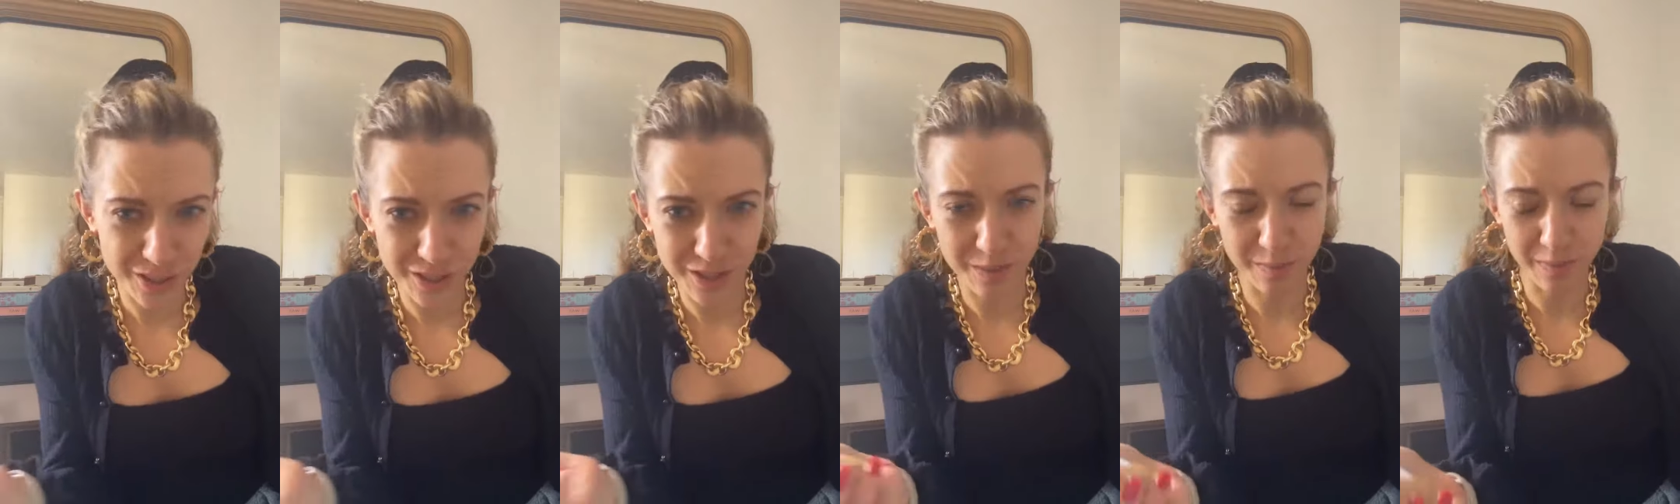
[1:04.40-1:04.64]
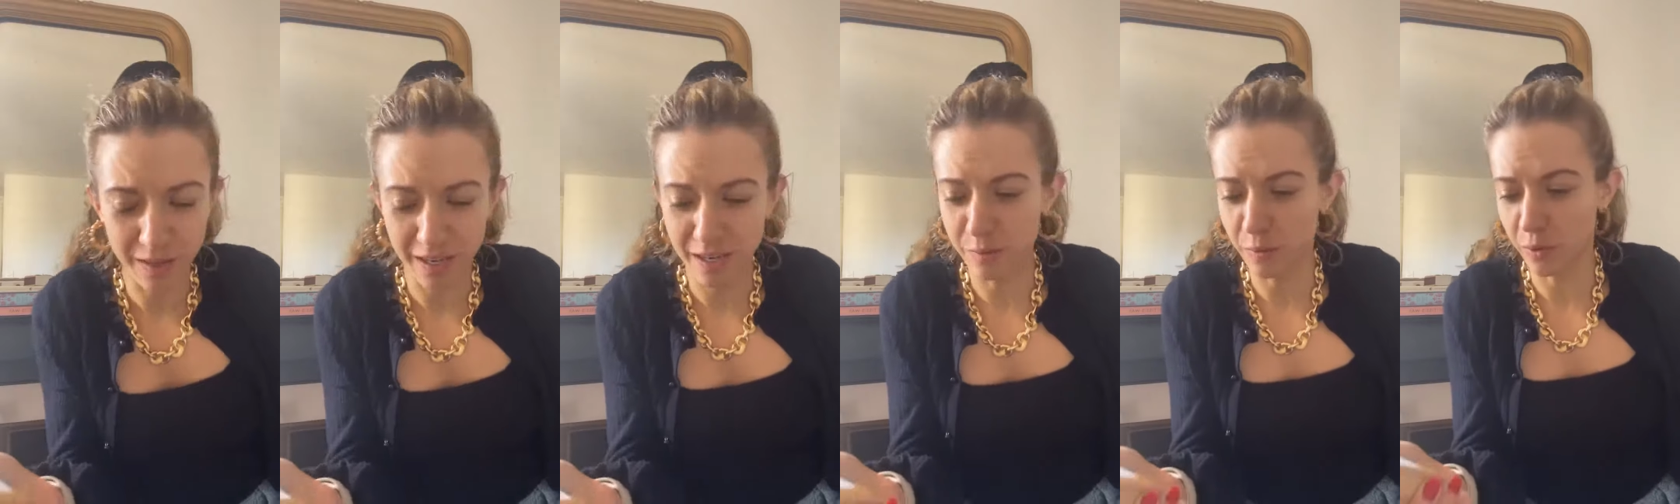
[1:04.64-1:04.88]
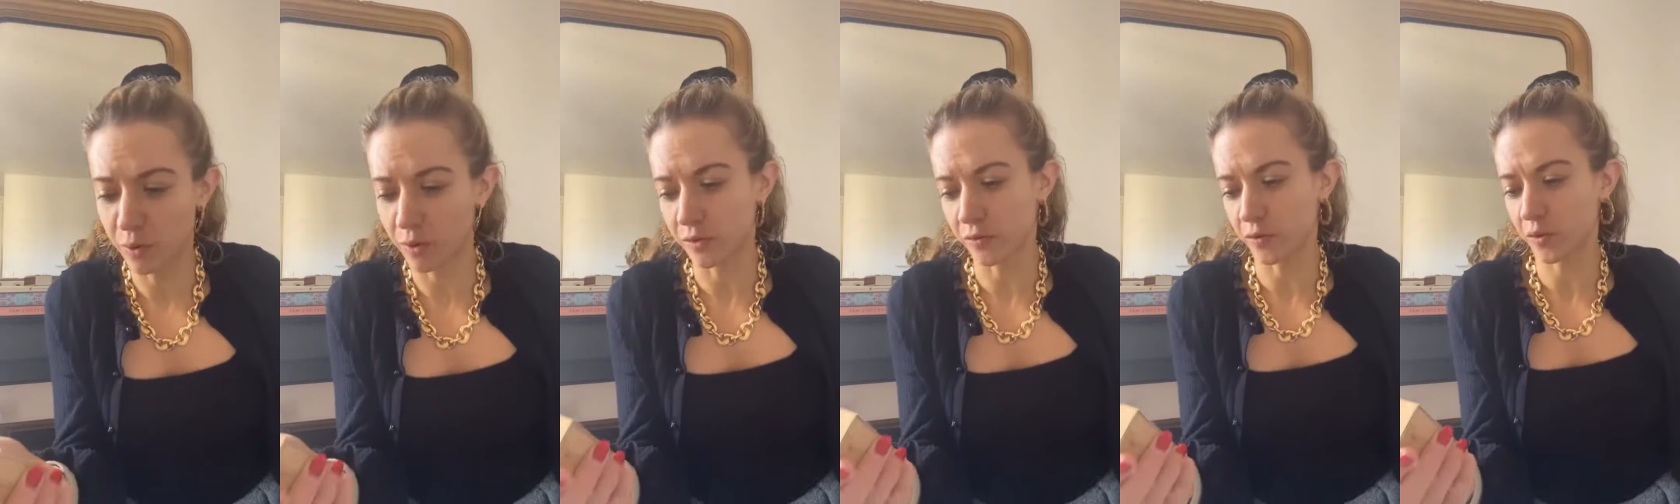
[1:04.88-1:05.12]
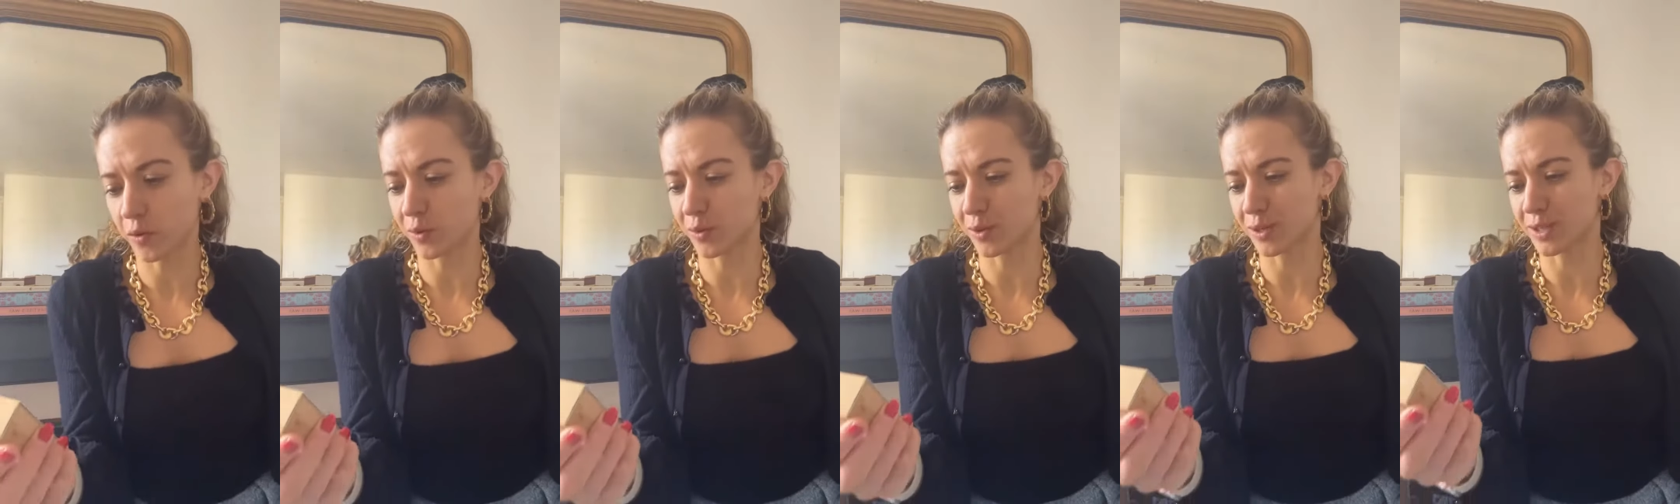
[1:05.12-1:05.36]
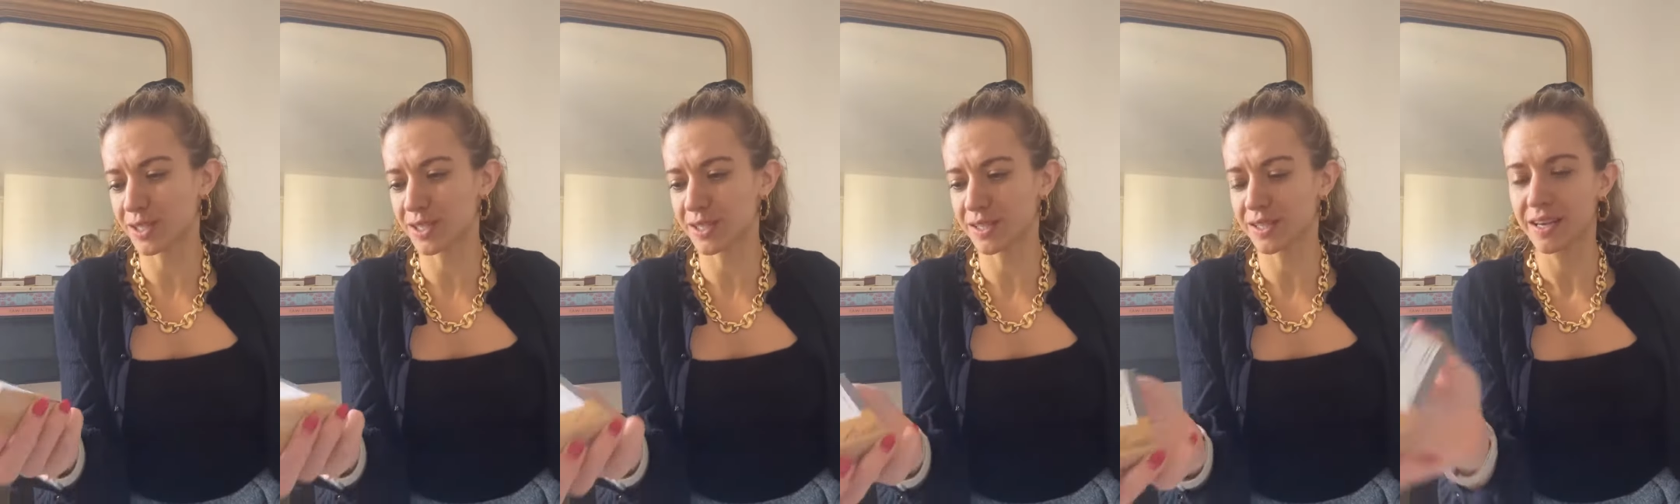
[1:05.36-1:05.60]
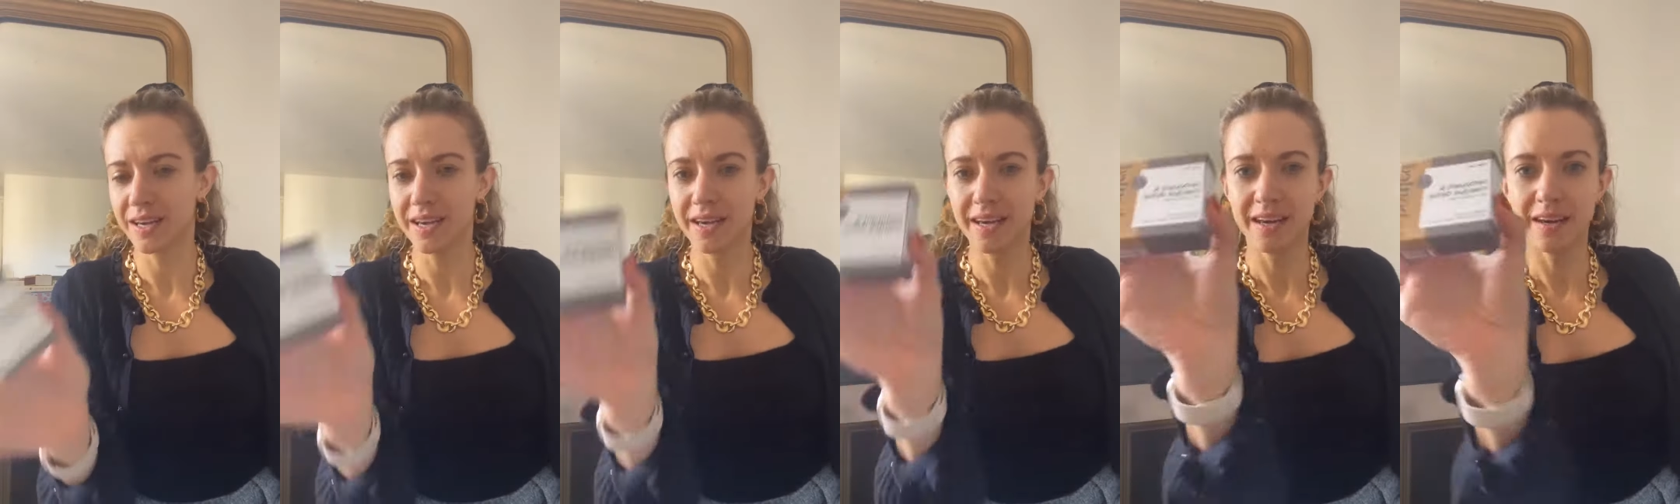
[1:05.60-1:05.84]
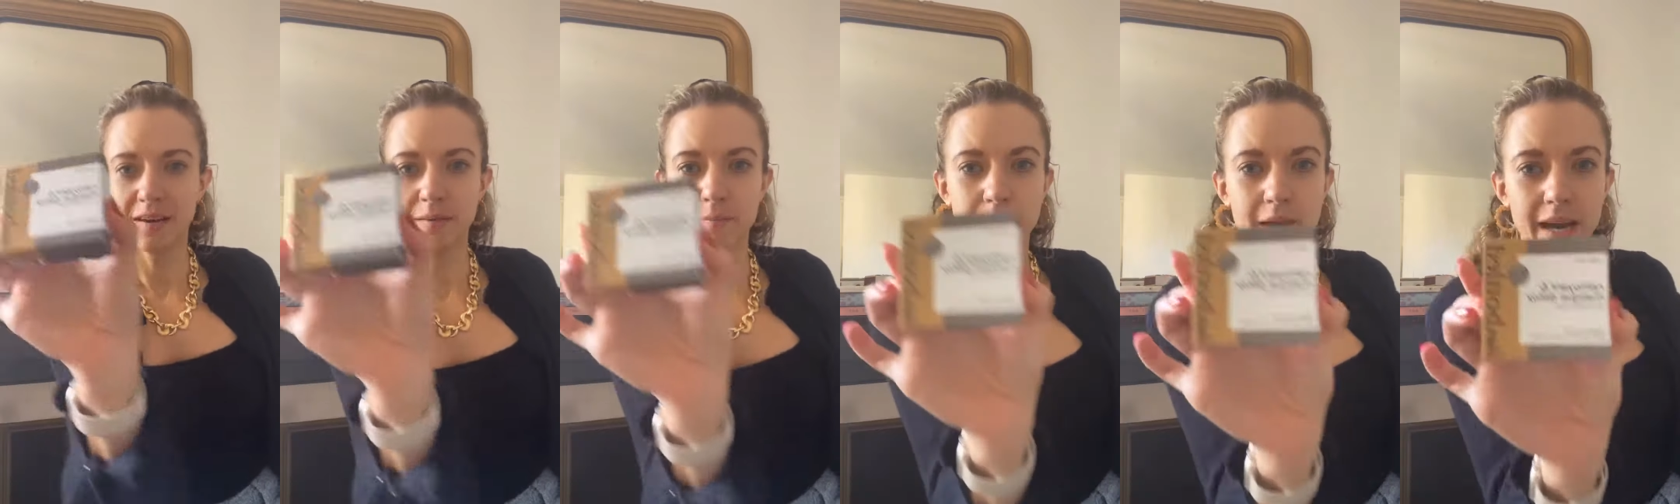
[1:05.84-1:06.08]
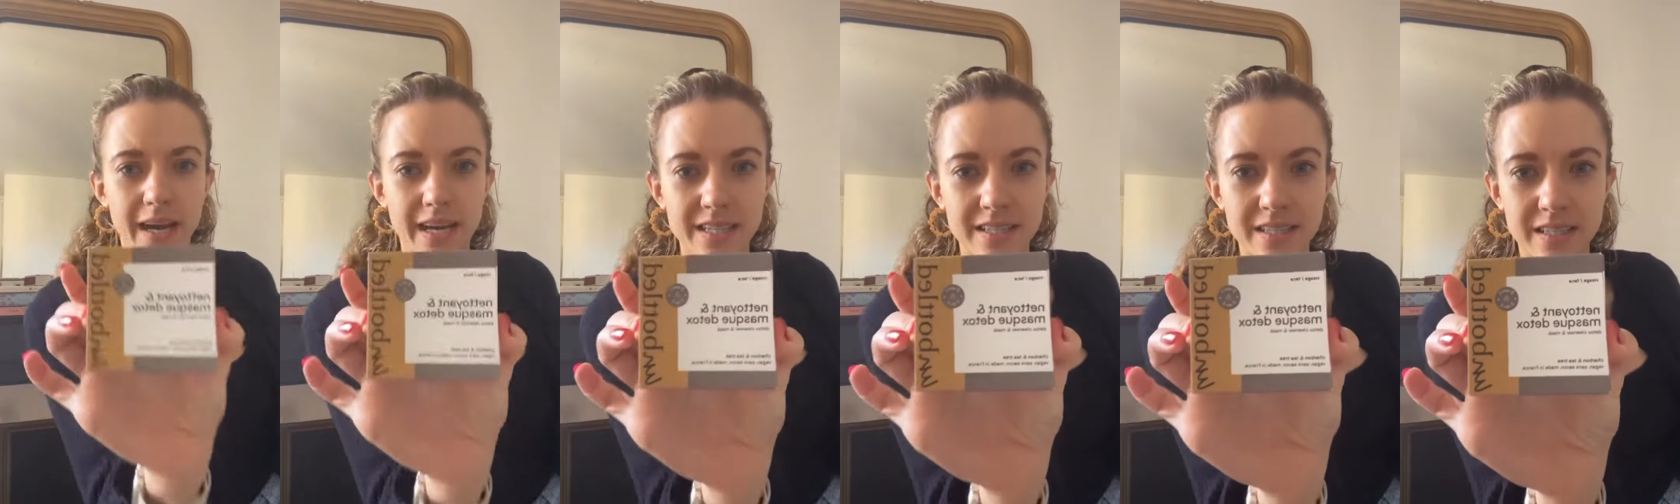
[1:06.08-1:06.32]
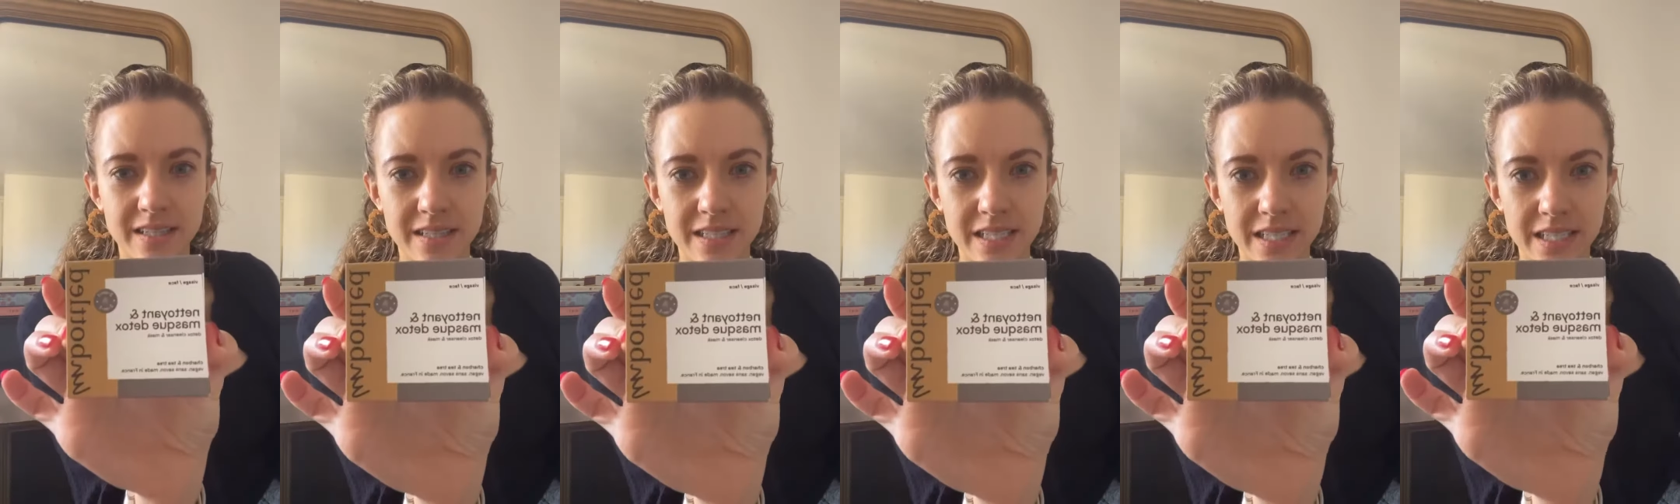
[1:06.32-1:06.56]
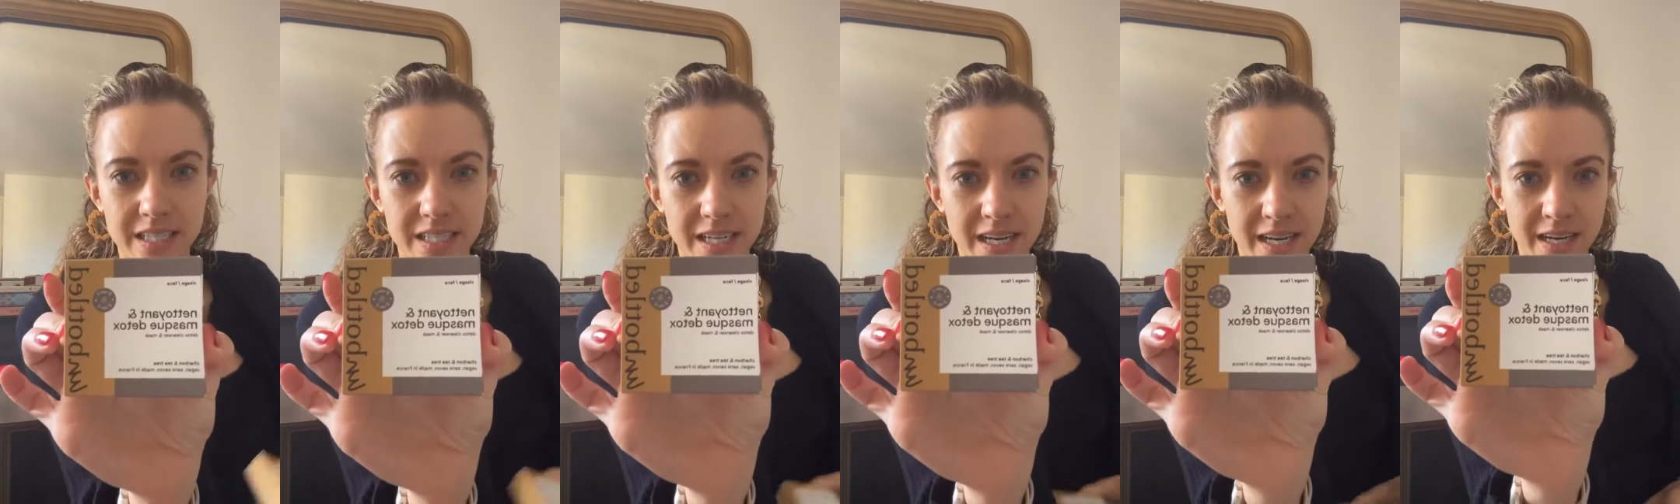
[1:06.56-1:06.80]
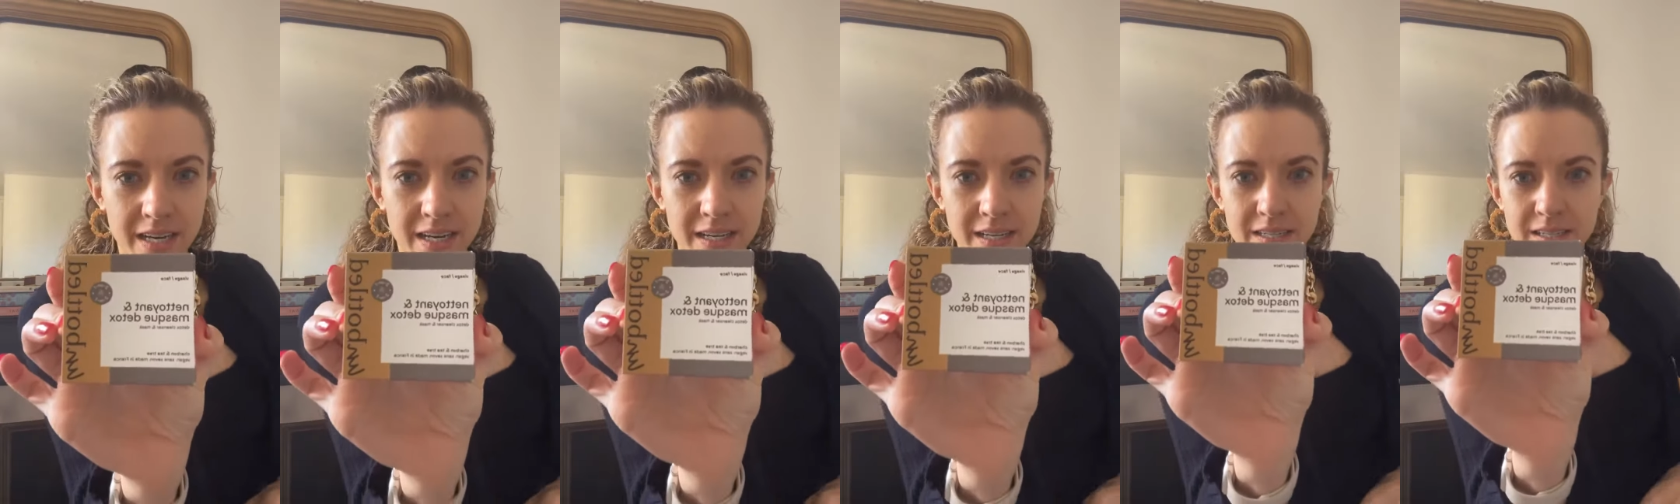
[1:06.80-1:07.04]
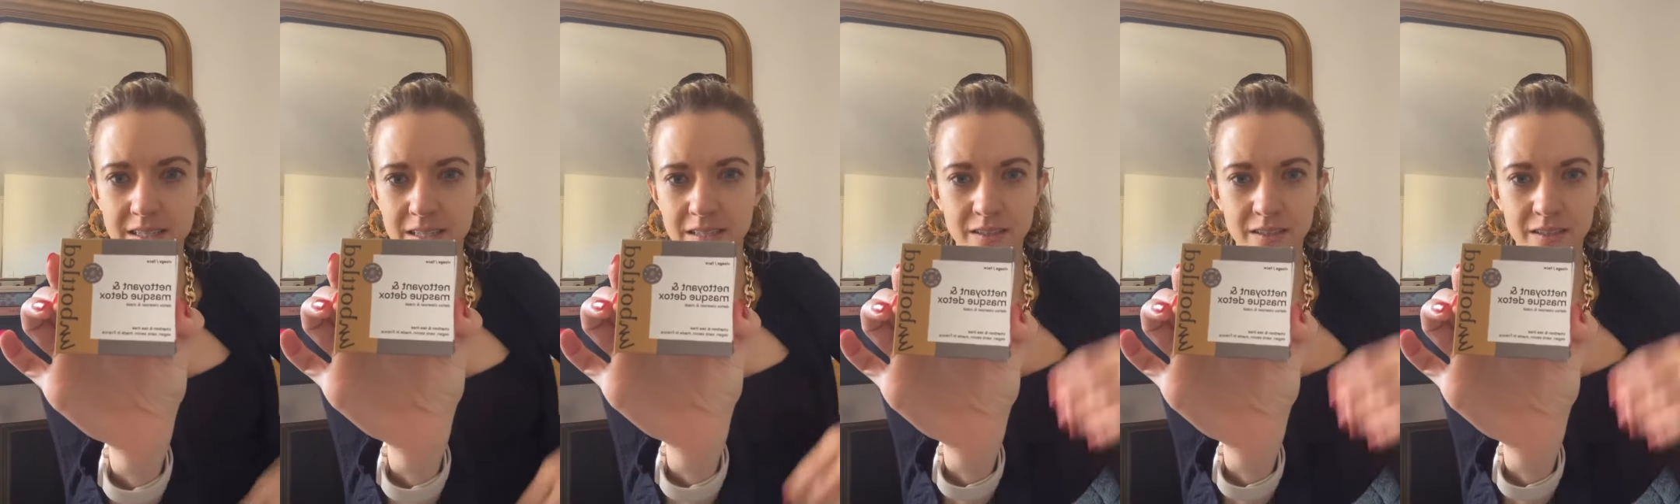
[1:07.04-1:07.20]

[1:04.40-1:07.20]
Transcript: you to buy more, of course. Mask detox.